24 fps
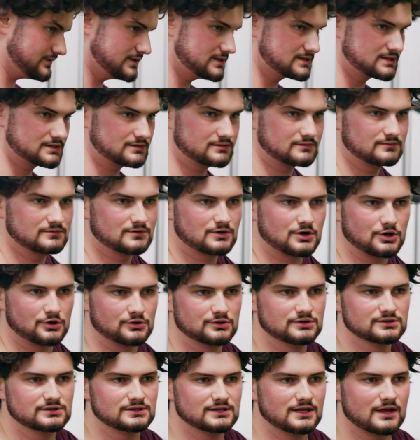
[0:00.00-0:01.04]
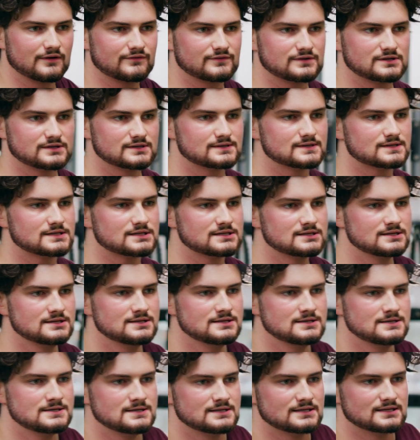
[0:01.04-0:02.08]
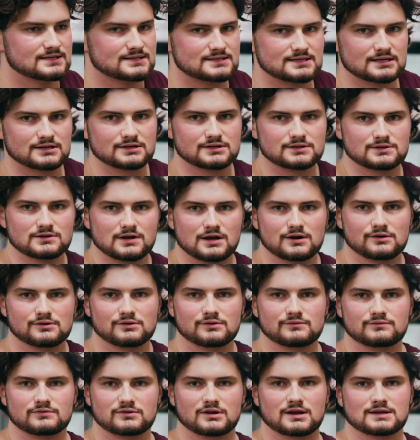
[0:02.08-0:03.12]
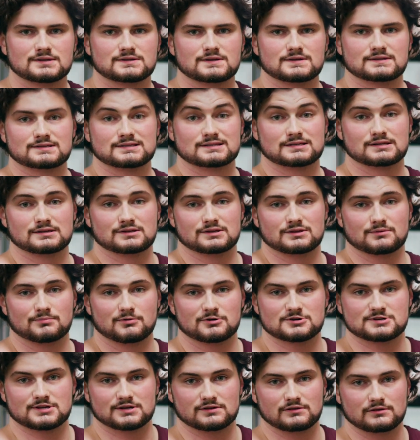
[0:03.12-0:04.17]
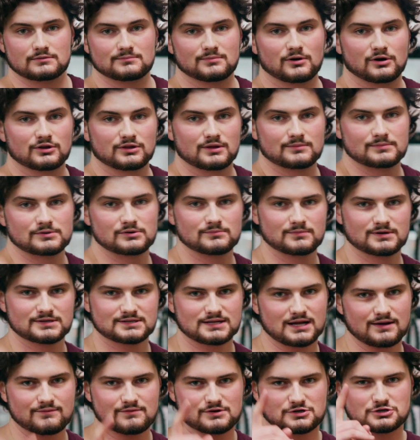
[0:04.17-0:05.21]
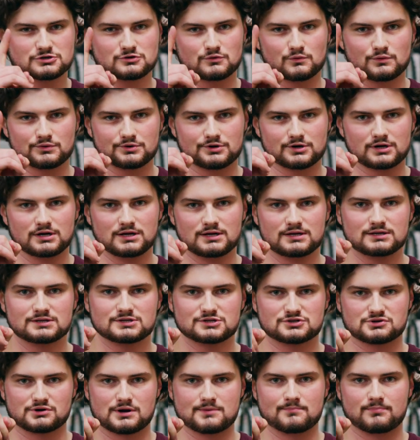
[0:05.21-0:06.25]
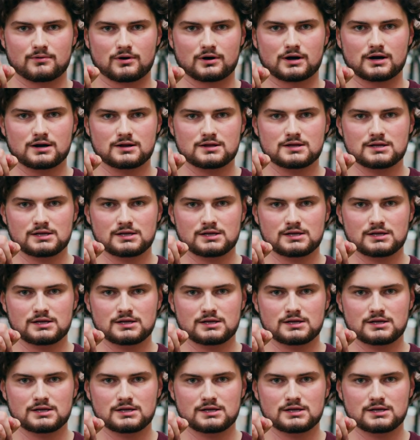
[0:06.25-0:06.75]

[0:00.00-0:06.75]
this current lift is, instead of, I don't know if you guys could see the particular bar that I'm doing, but it's kind of a shorter straight bar